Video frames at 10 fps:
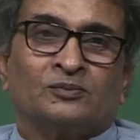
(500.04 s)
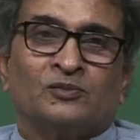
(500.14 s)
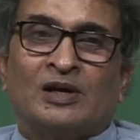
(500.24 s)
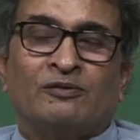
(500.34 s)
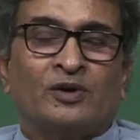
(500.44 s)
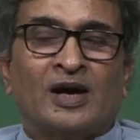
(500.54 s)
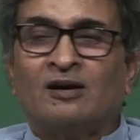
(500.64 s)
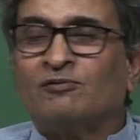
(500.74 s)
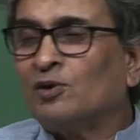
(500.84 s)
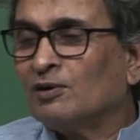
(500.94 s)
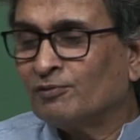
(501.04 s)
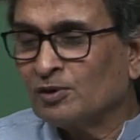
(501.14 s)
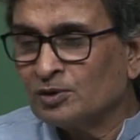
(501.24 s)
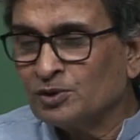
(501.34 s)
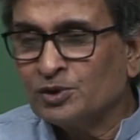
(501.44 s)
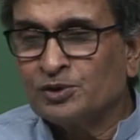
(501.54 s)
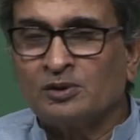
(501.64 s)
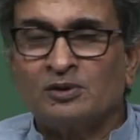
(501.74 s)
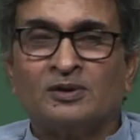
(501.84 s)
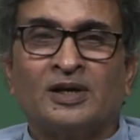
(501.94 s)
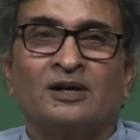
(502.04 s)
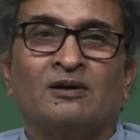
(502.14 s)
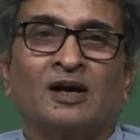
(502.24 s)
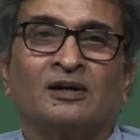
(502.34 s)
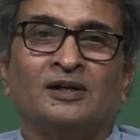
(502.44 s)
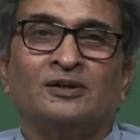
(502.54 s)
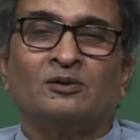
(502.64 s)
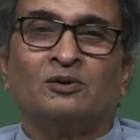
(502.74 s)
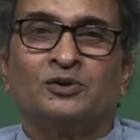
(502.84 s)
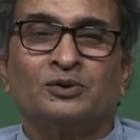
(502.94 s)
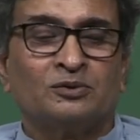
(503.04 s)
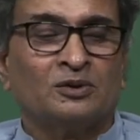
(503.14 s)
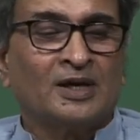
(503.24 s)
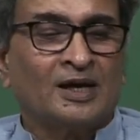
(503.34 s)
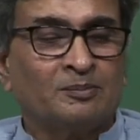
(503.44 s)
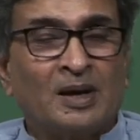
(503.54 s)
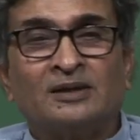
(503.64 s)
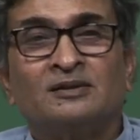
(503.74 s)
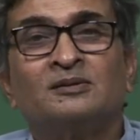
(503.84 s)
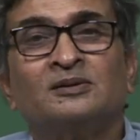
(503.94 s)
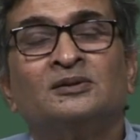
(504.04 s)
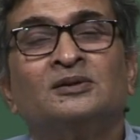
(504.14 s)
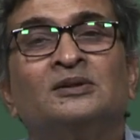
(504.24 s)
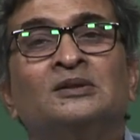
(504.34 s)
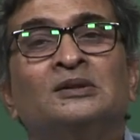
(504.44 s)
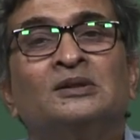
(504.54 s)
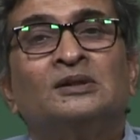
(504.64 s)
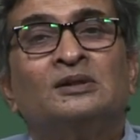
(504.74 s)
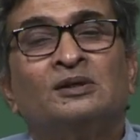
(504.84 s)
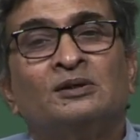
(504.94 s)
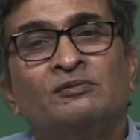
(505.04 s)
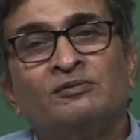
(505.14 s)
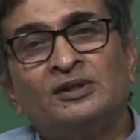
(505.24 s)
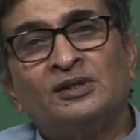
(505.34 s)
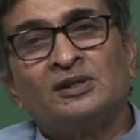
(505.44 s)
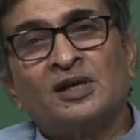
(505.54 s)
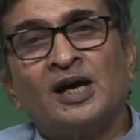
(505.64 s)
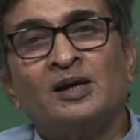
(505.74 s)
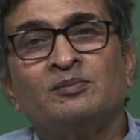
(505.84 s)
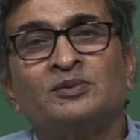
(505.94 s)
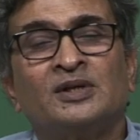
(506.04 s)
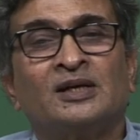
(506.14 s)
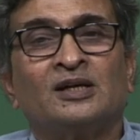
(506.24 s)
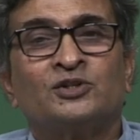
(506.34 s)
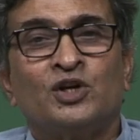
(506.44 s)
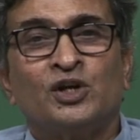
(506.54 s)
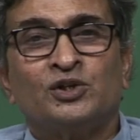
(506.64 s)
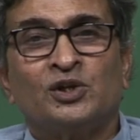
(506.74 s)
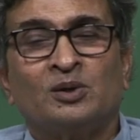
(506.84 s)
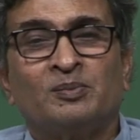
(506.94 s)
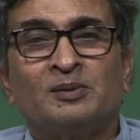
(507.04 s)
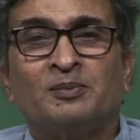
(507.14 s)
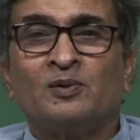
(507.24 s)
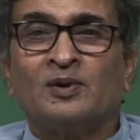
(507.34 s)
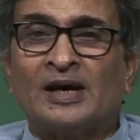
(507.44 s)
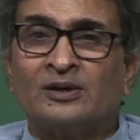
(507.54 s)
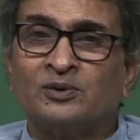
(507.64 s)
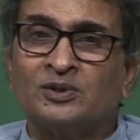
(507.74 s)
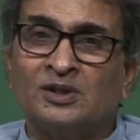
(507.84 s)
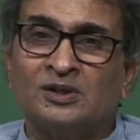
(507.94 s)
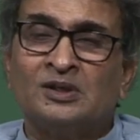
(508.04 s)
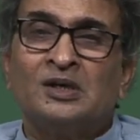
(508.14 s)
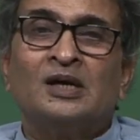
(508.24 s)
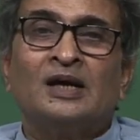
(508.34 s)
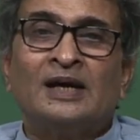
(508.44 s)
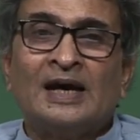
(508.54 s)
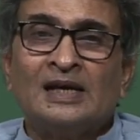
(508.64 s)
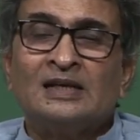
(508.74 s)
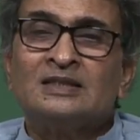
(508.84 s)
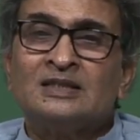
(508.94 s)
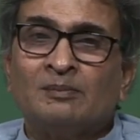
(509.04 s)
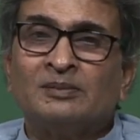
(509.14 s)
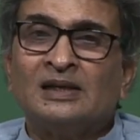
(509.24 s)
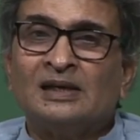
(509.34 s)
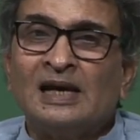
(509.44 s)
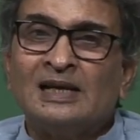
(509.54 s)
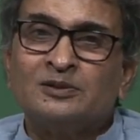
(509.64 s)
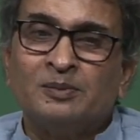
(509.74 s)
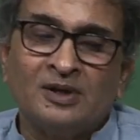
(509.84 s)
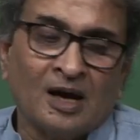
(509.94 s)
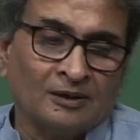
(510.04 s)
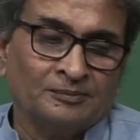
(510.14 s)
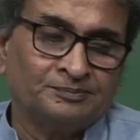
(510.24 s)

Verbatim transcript: Well, if you can afford of course, you should get it directly in no shoes on that, but with the times that are changing, people would like to see can something else be done.